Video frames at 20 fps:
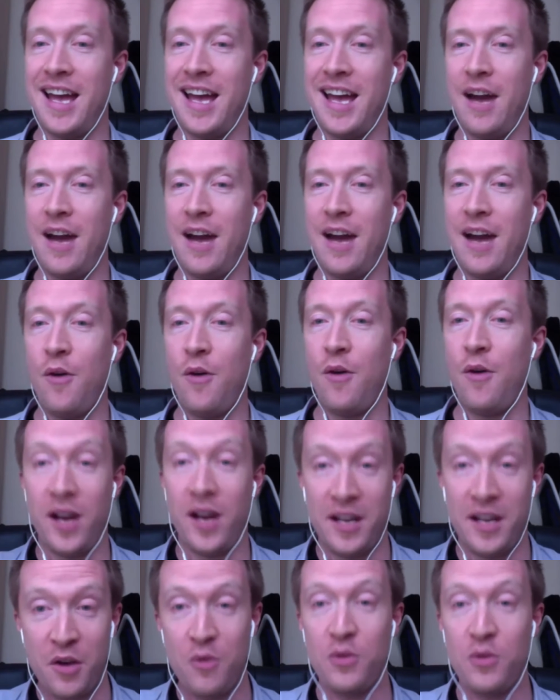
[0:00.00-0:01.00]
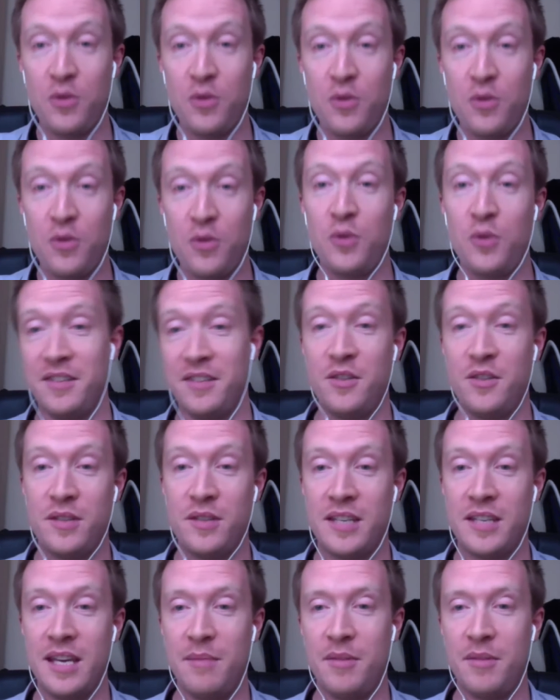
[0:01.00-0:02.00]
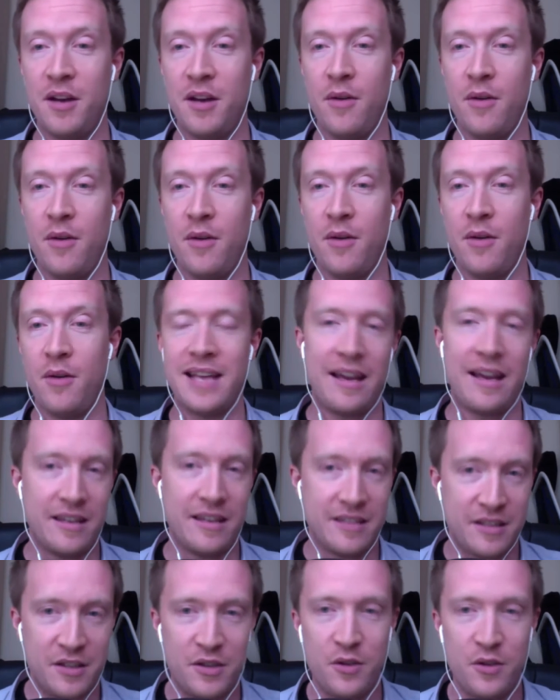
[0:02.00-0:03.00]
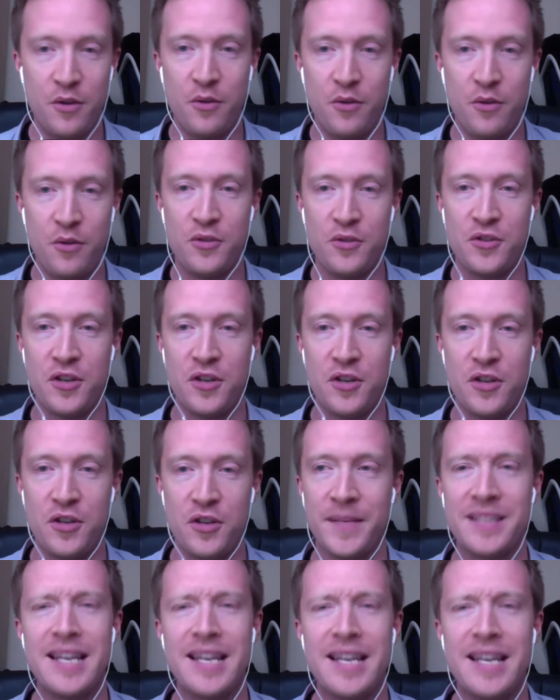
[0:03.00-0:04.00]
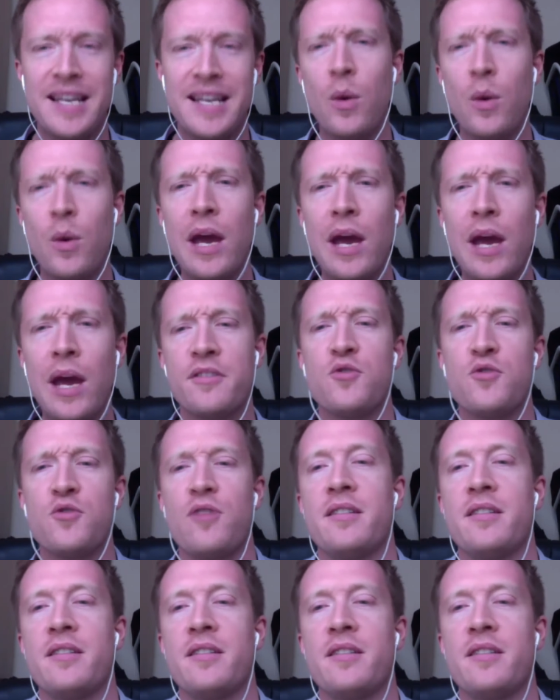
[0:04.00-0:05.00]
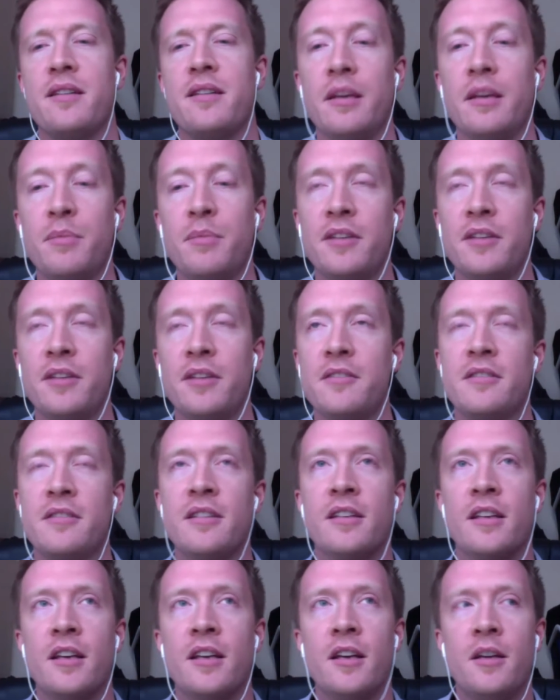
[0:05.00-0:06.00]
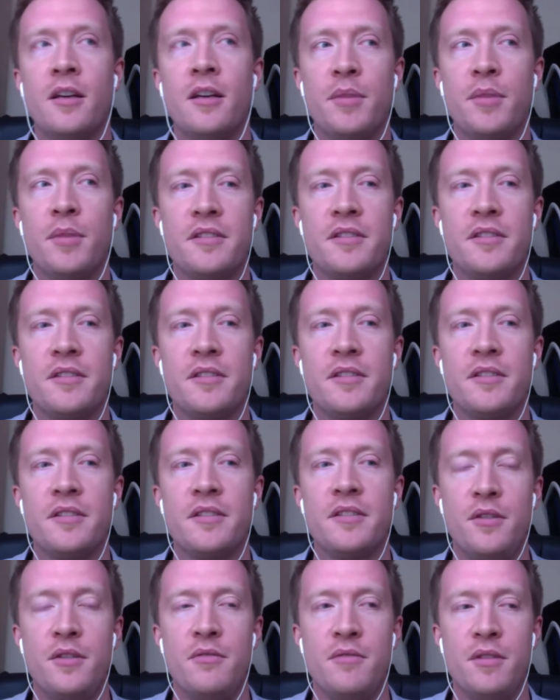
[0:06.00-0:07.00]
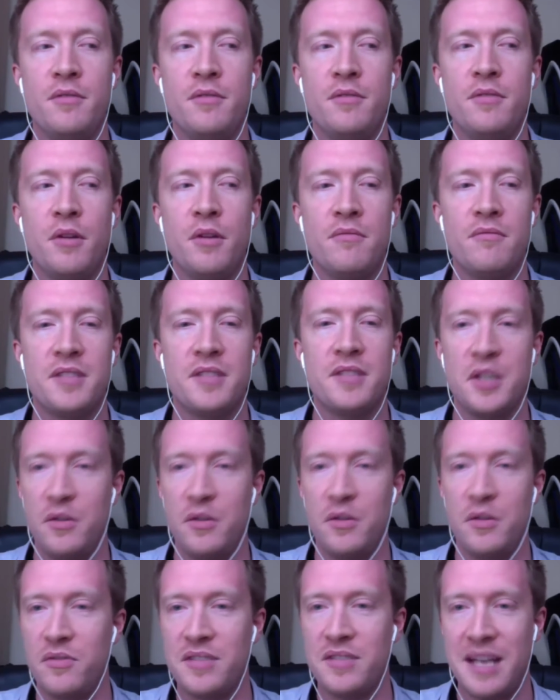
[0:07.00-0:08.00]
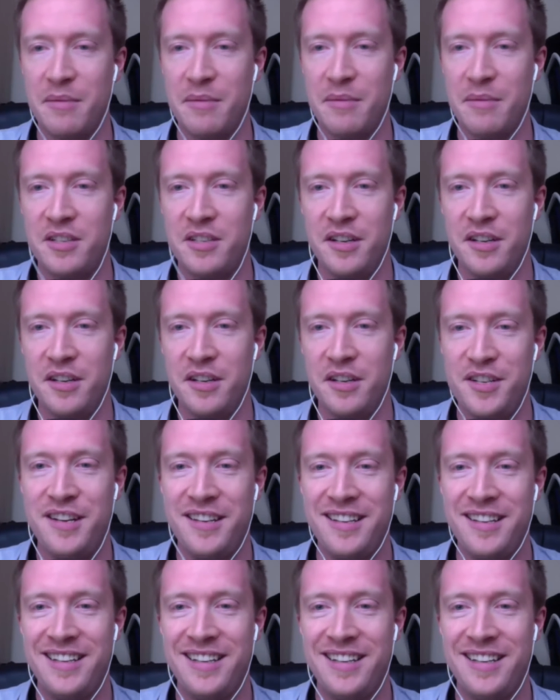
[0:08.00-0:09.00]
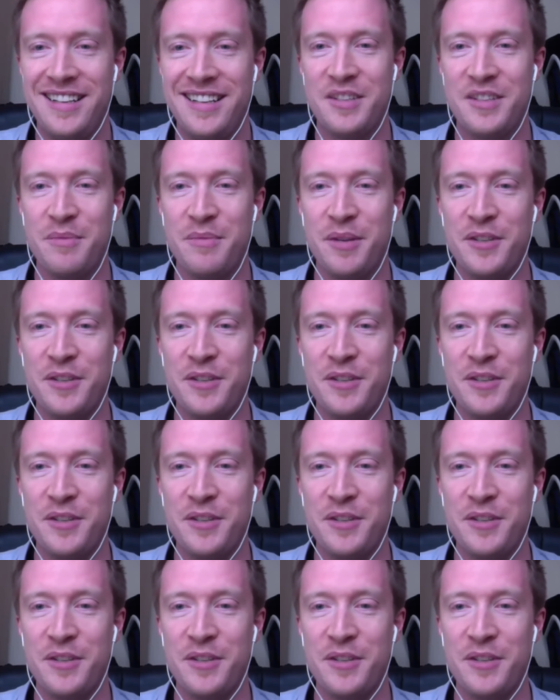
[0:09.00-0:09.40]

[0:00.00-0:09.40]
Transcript: I know that all I need to do is keep going, and that is a huge. It takes away a lot of stress, I think, because you don't self-sabotage so much.